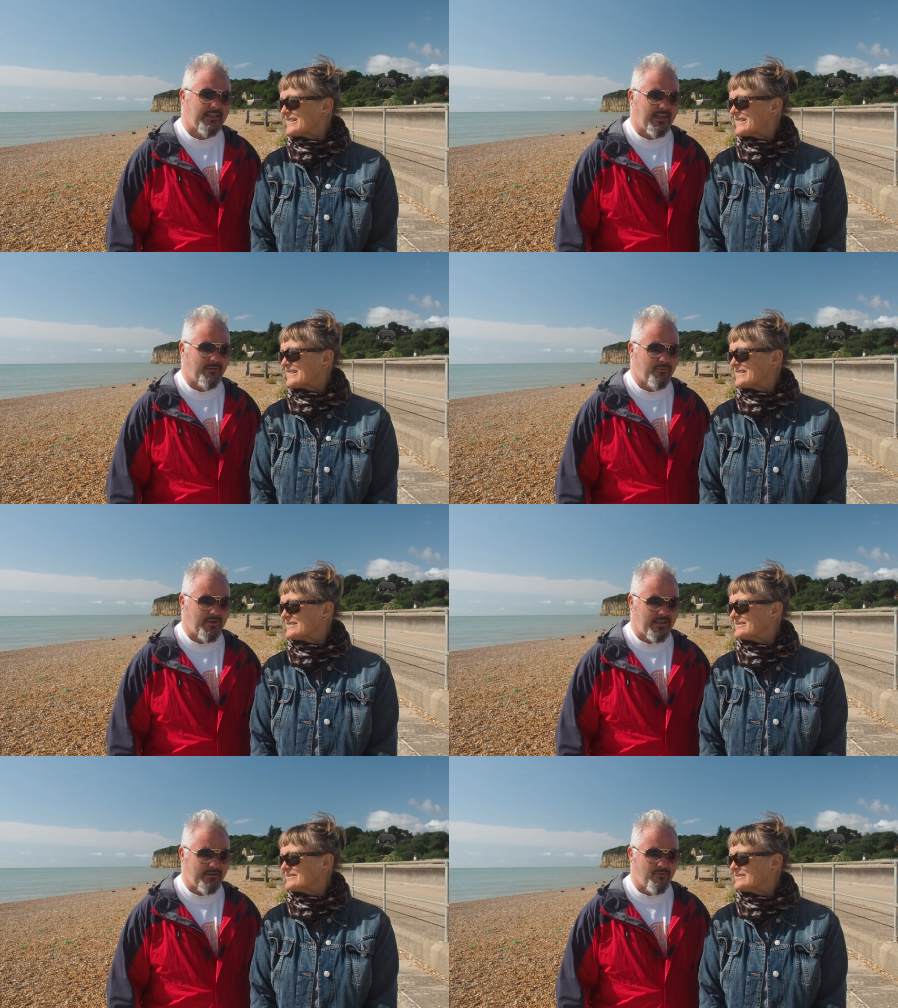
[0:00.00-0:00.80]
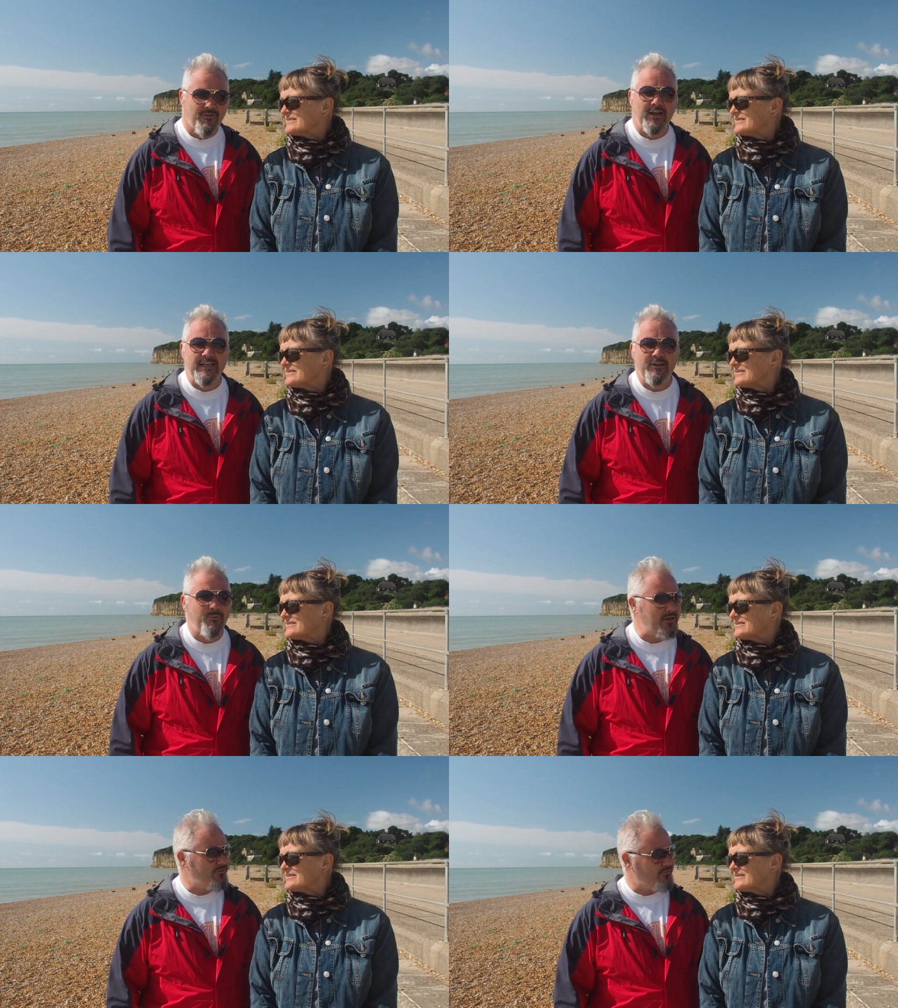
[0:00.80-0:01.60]
Speaker 1: um, provide a little
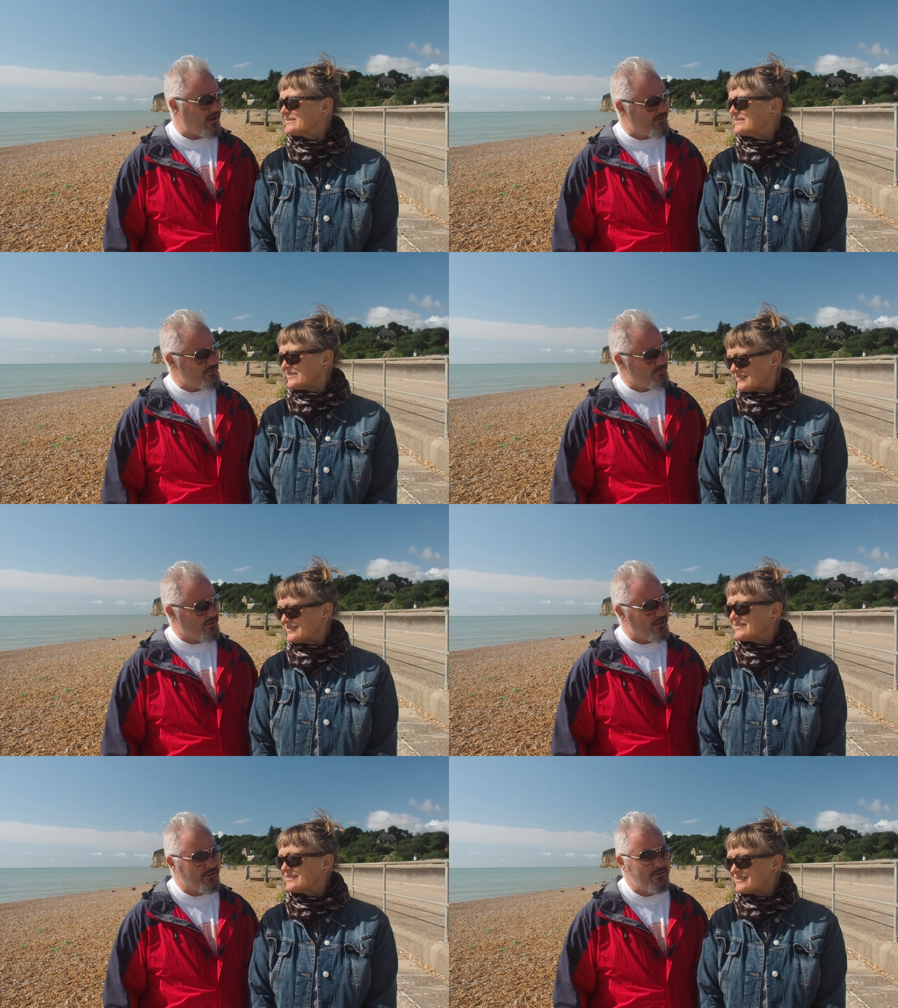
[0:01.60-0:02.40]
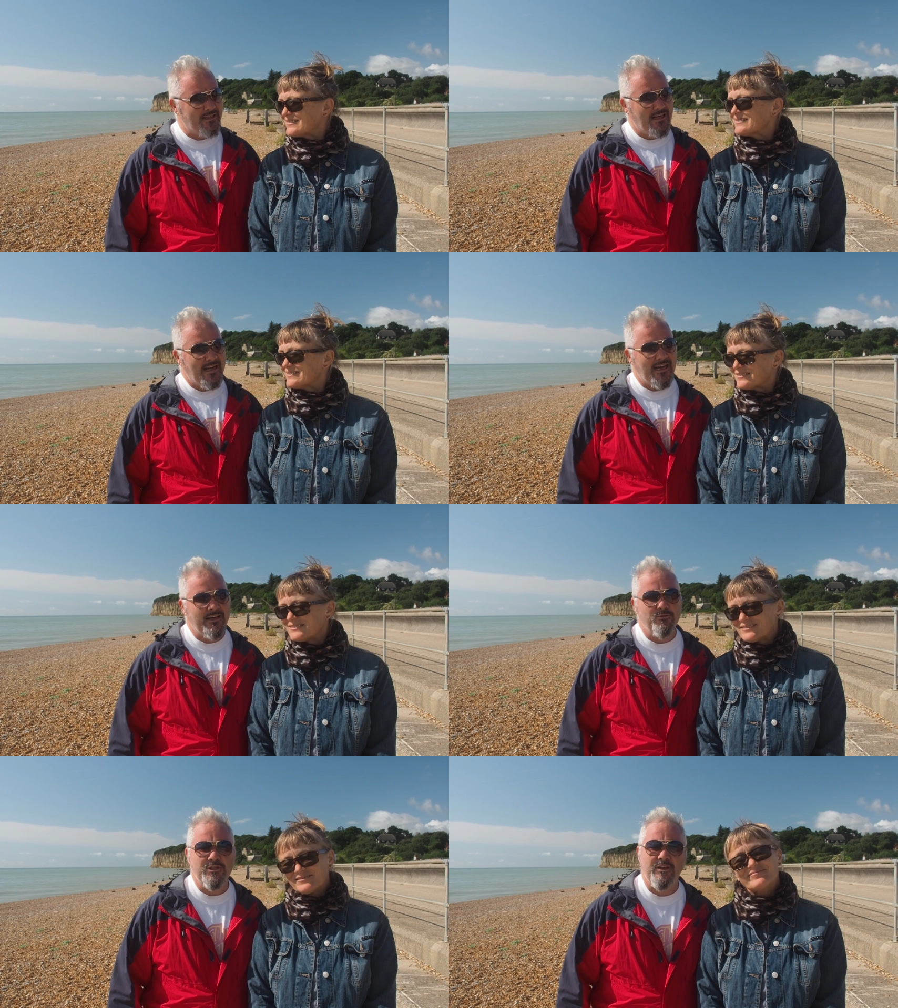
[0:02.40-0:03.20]
bit of fun as well,
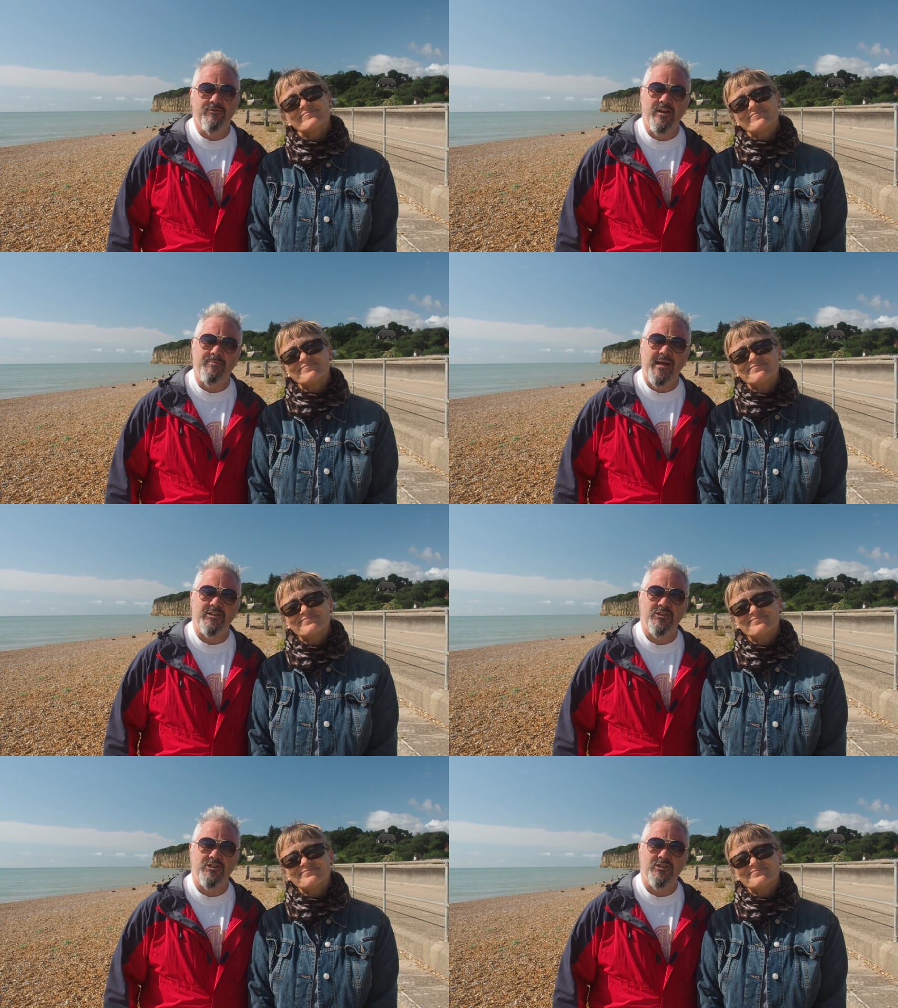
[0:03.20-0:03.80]
and also feedback